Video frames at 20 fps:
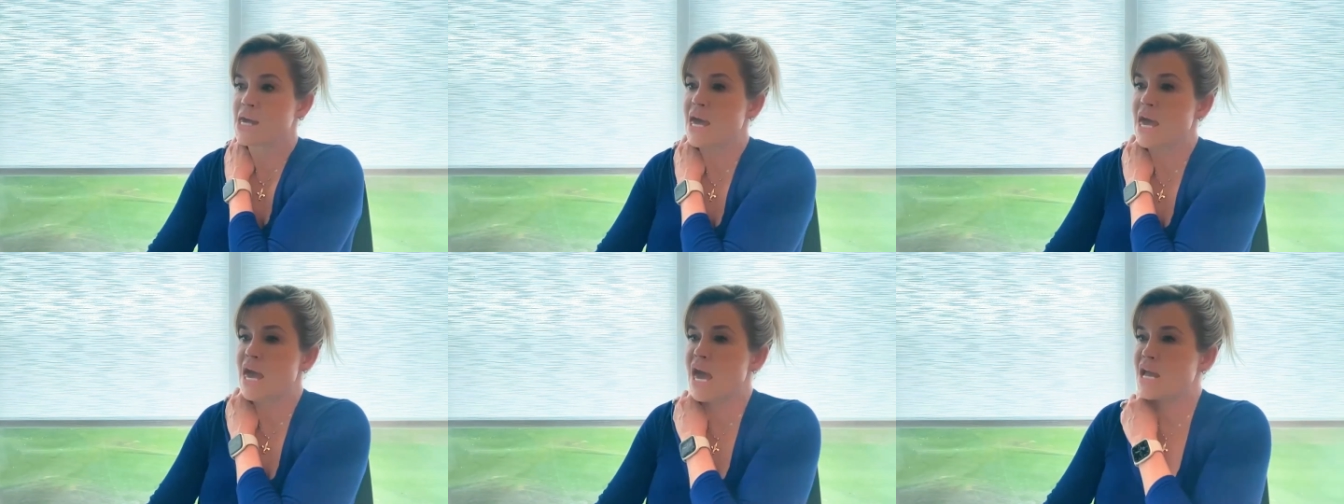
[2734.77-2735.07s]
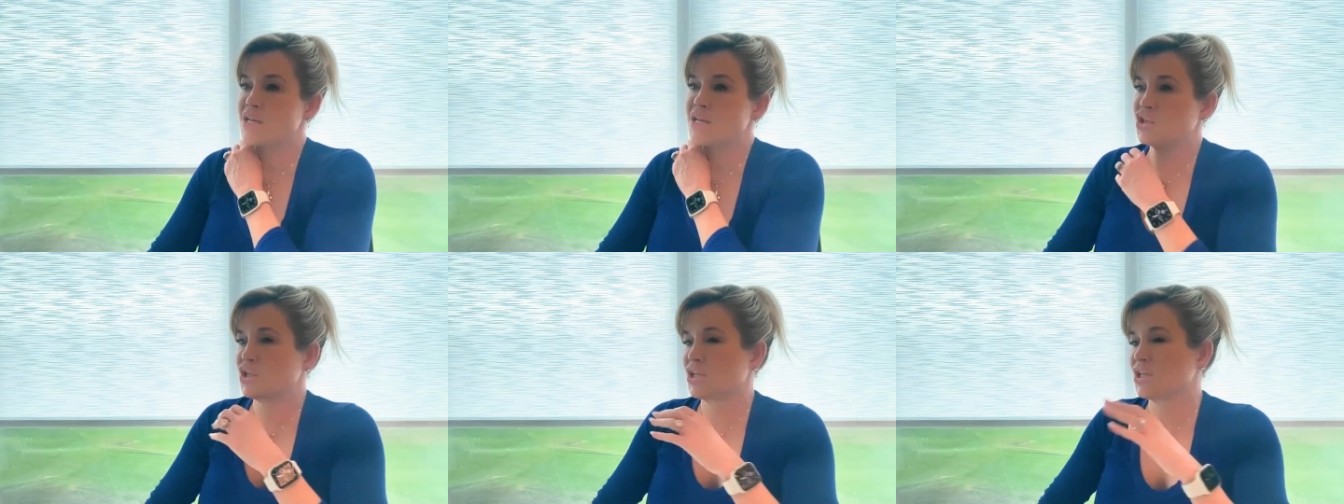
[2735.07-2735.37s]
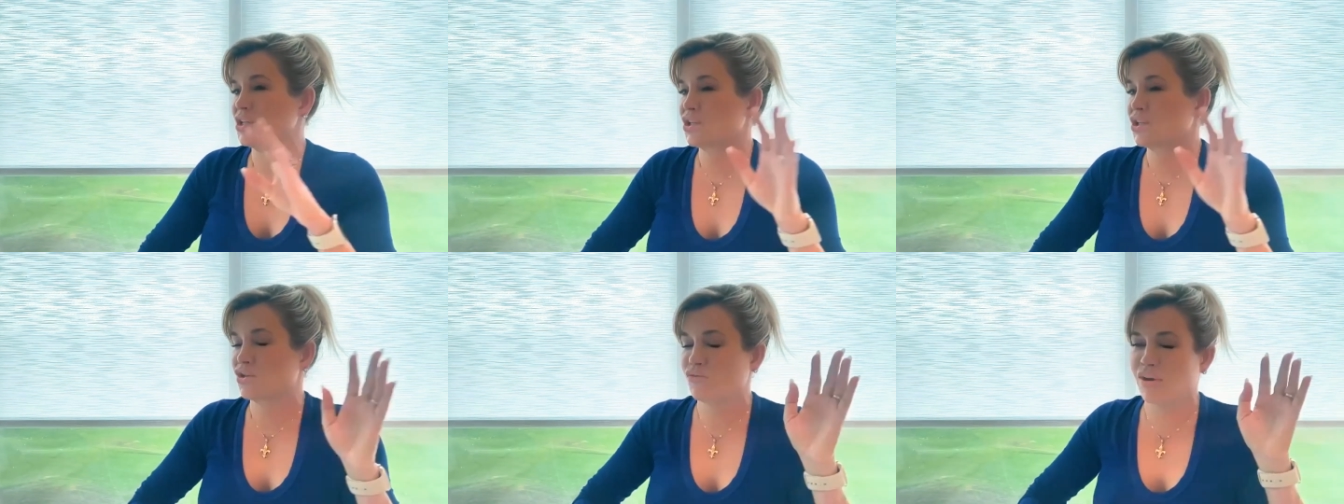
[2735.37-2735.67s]
and
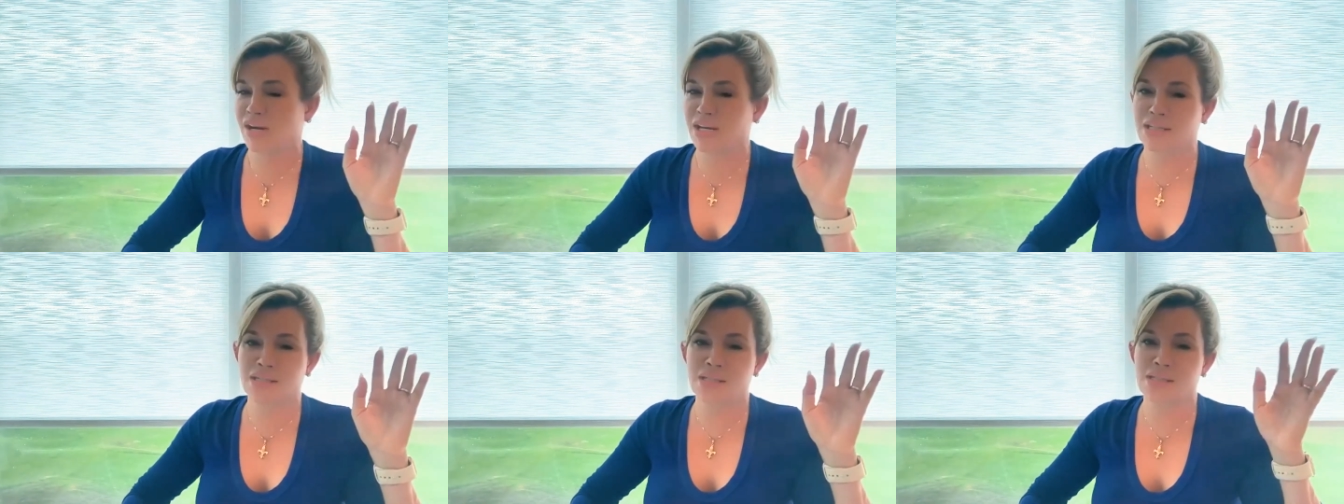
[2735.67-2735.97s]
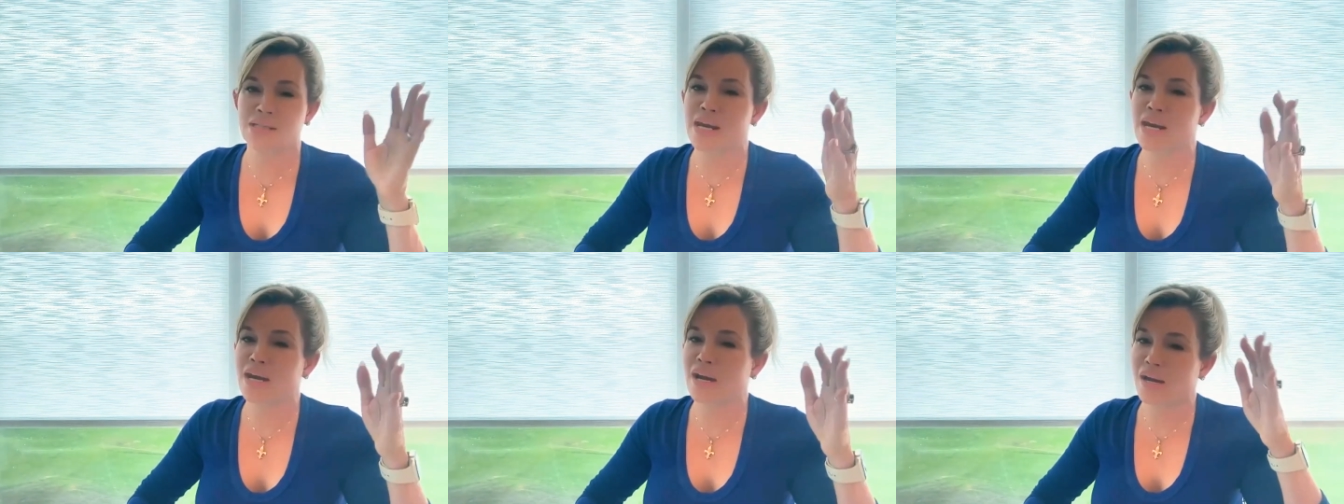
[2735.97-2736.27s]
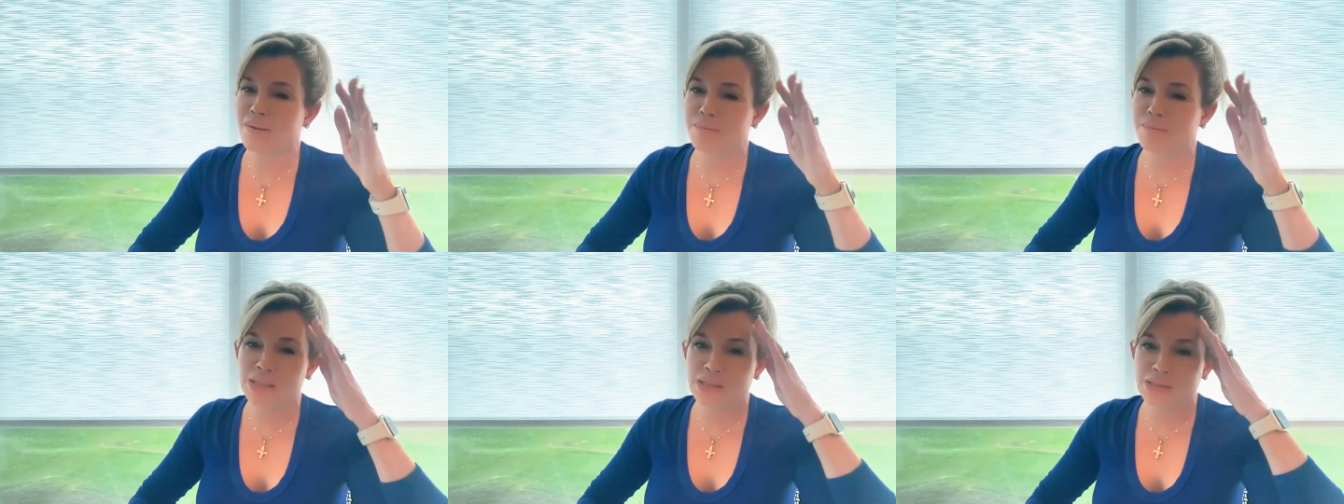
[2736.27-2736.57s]
she's trained in
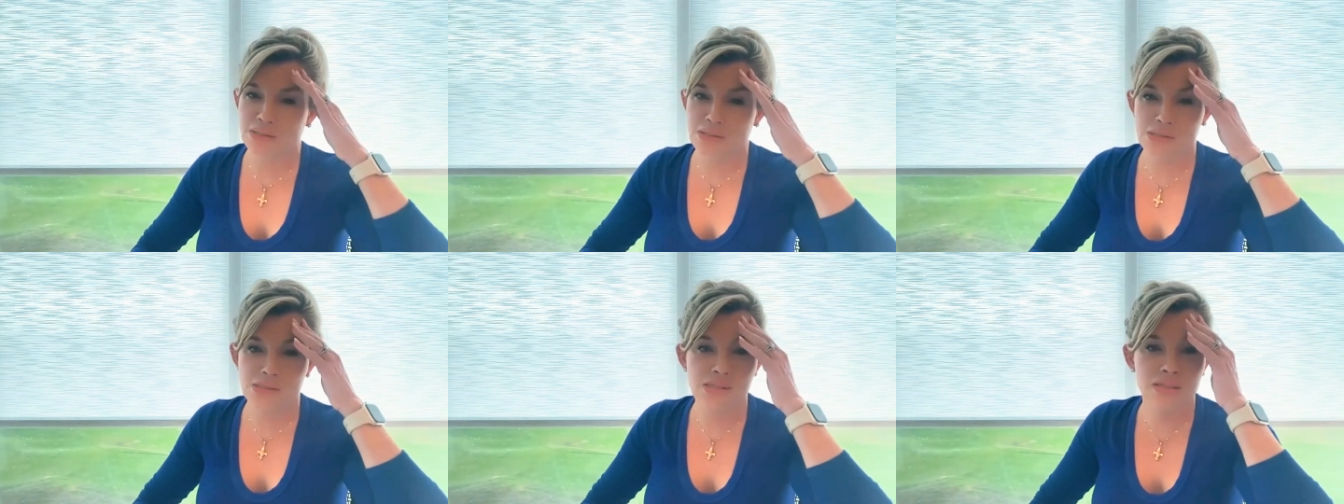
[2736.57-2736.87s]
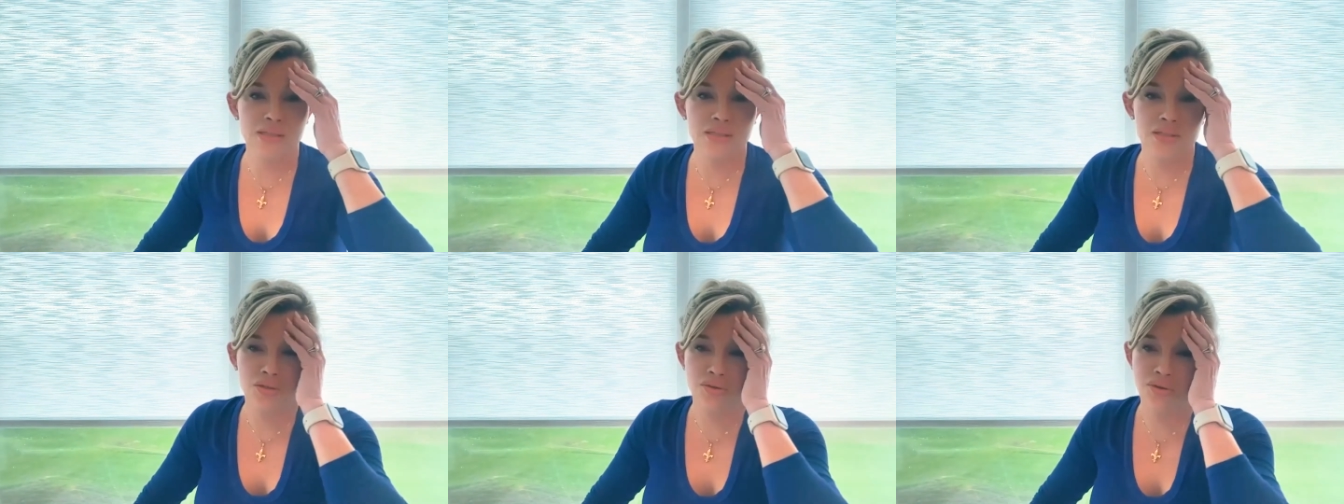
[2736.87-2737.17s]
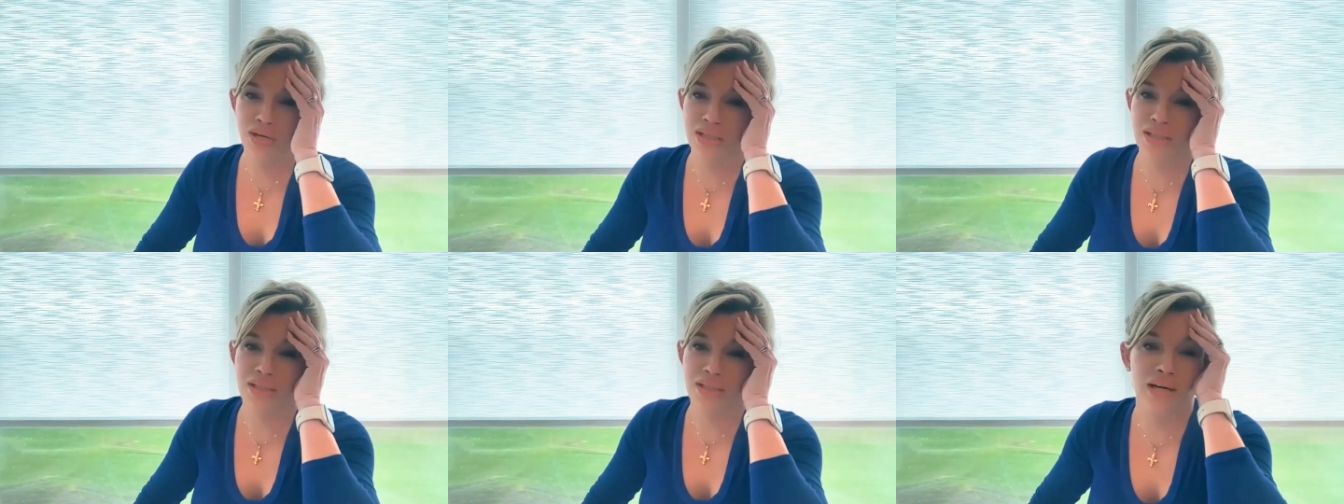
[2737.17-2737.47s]

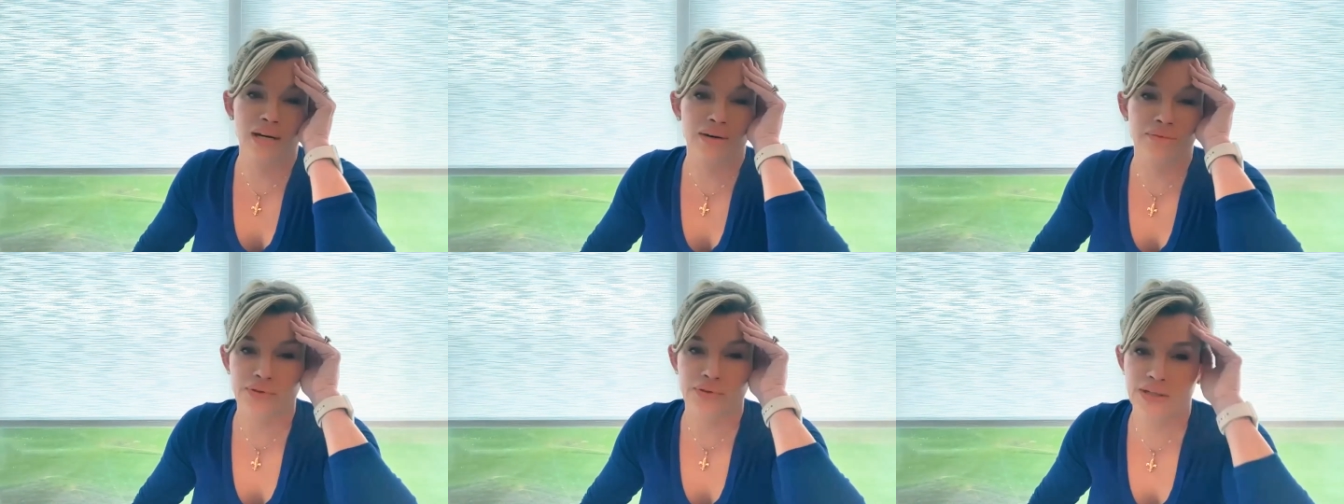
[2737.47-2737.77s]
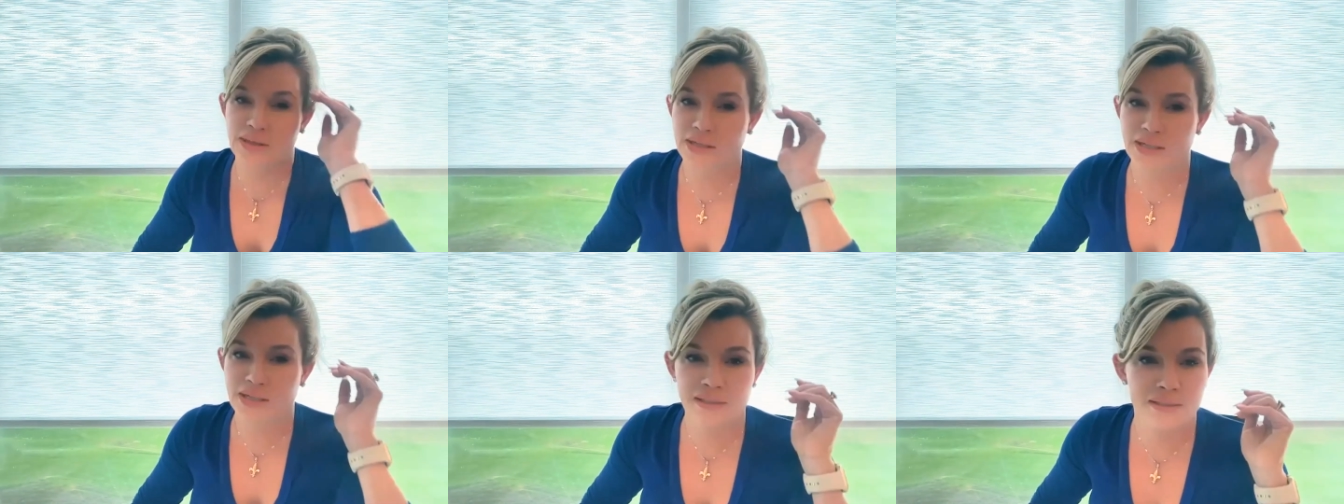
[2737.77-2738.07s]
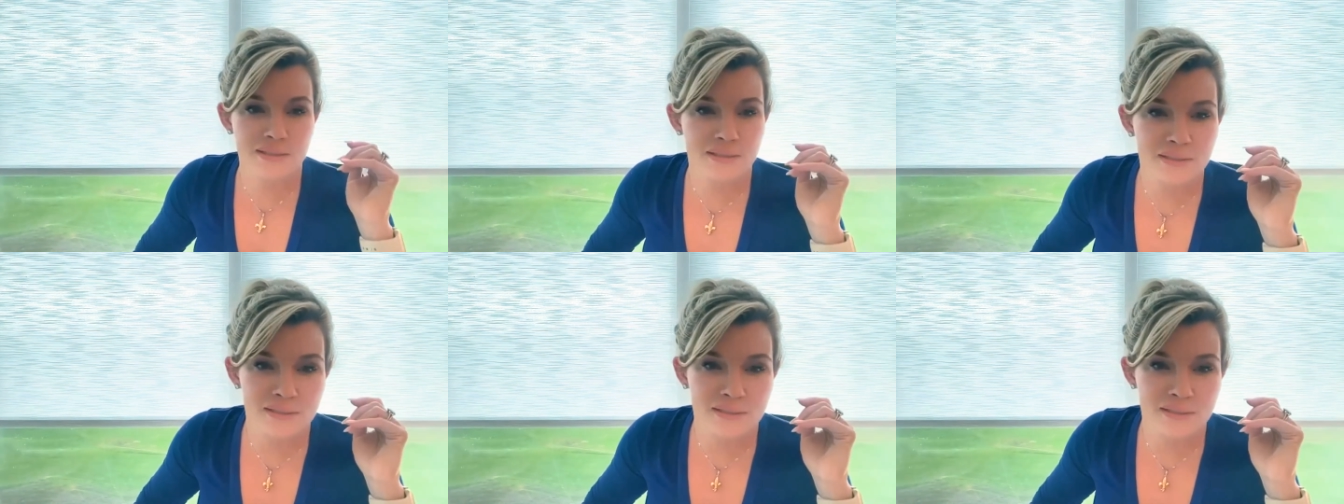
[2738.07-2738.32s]
everything.